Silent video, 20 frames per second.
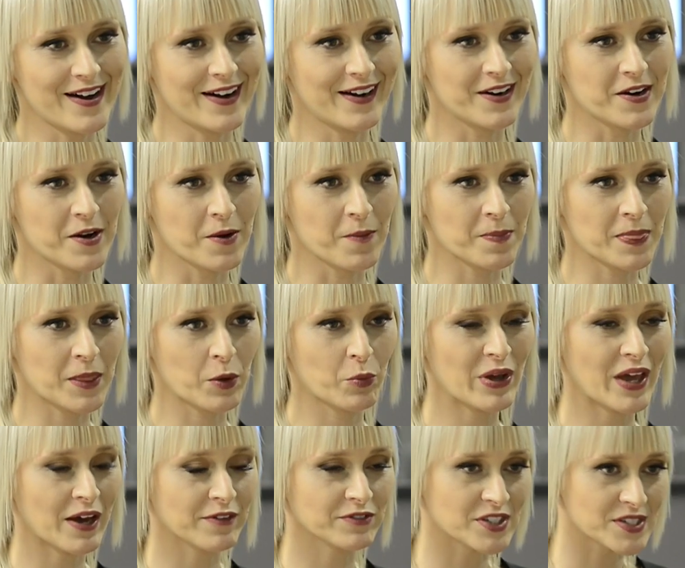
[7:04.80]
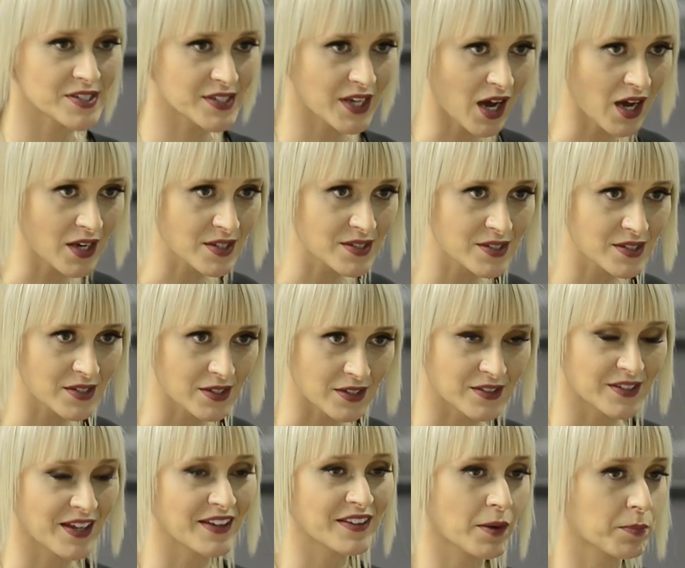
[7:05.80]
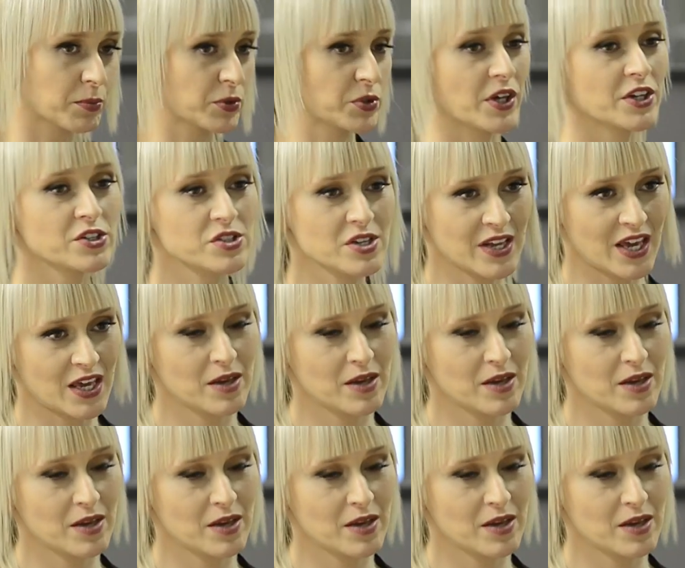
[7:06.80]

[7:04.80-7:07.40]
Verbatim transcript: Um, we have discussed data protection